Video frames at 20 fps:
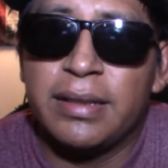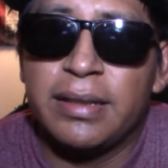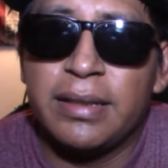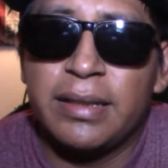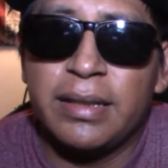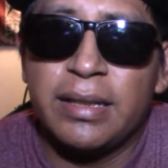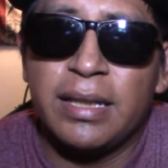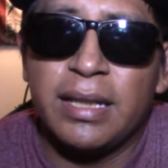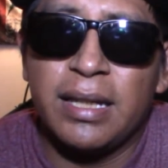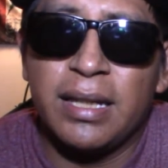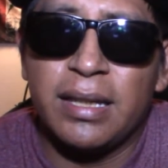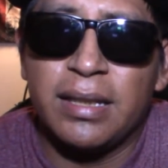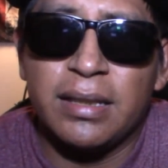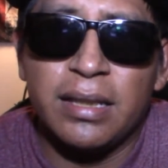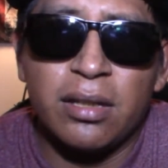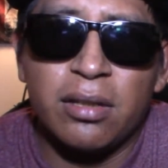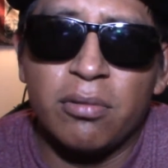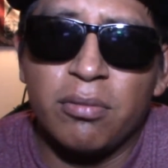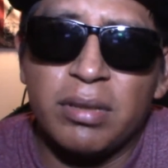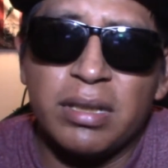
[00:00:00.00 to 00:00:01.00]
And
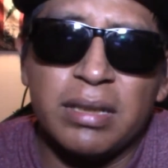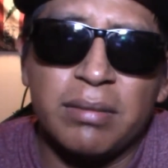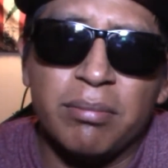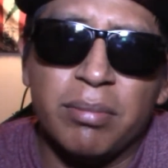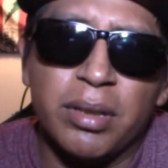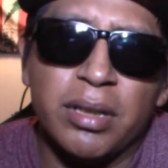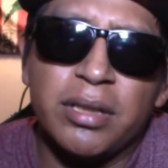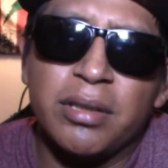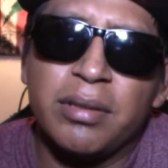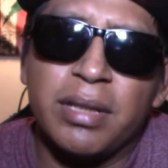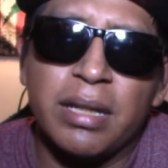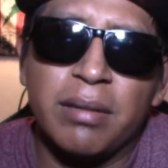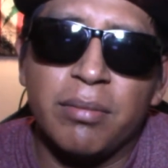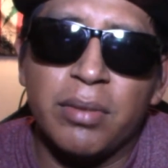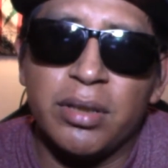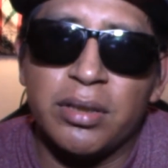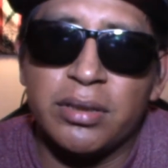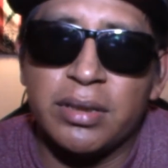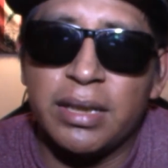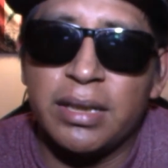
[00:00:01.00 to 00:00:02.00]
they don't really bug you that
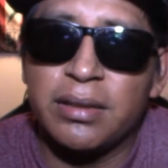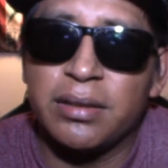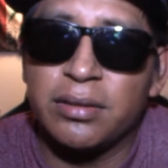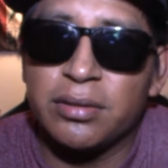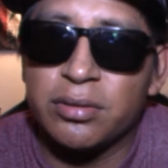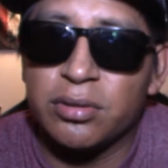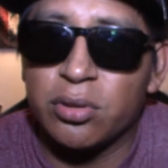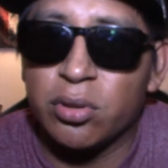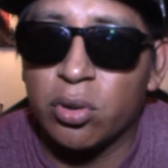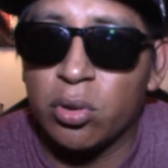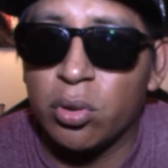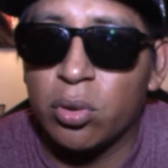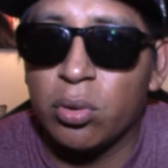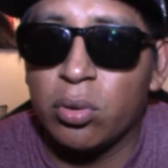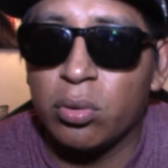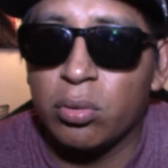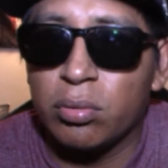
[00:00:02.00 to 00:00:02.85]
much either, so